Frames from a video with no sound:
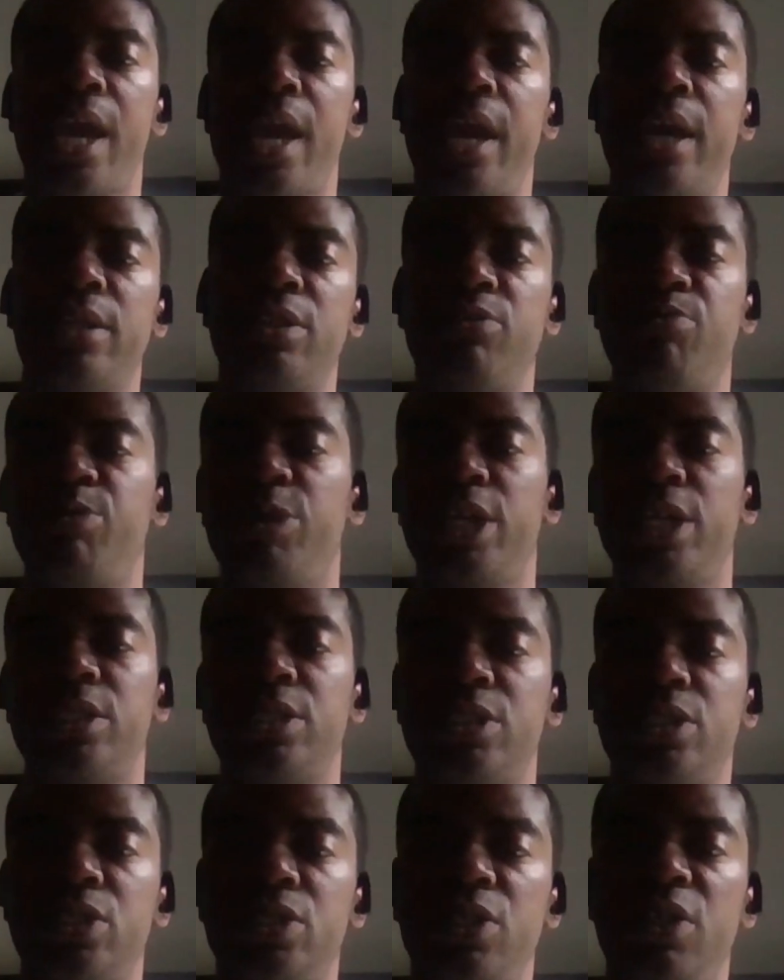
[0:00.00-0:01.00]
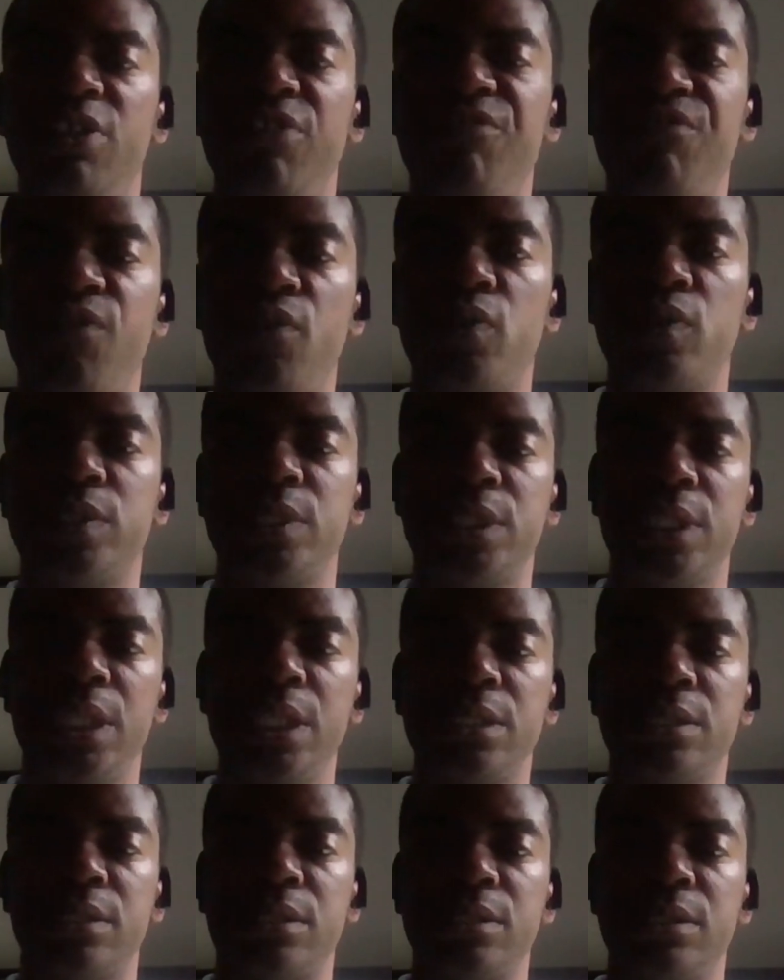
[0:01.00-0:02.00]
after missing two full
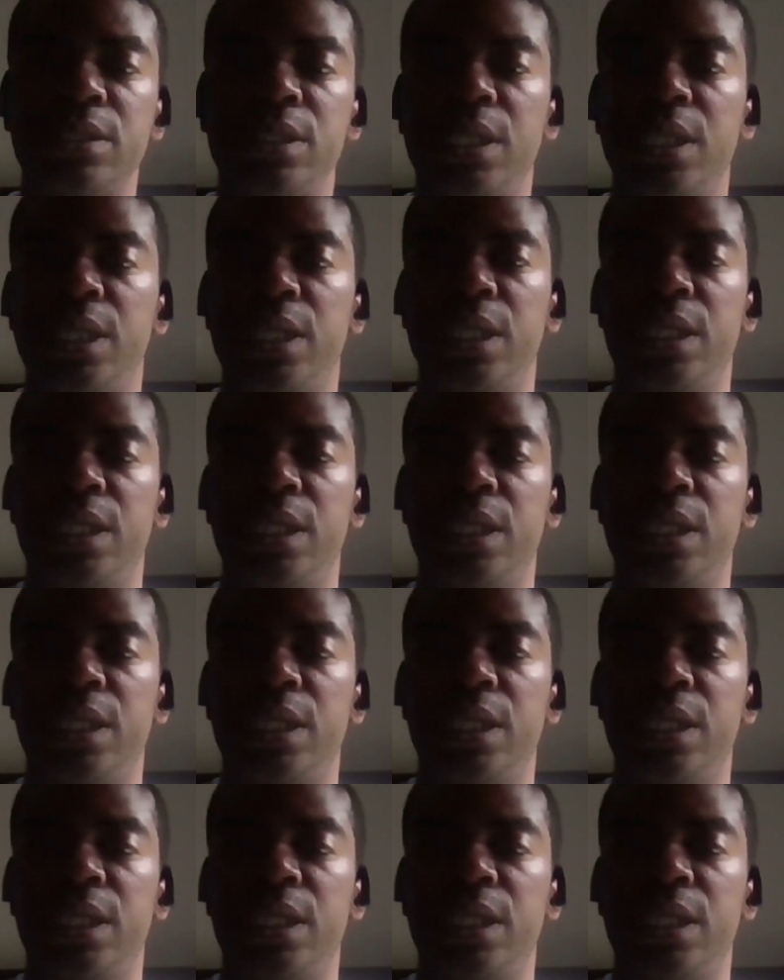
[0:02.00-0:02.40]
seasons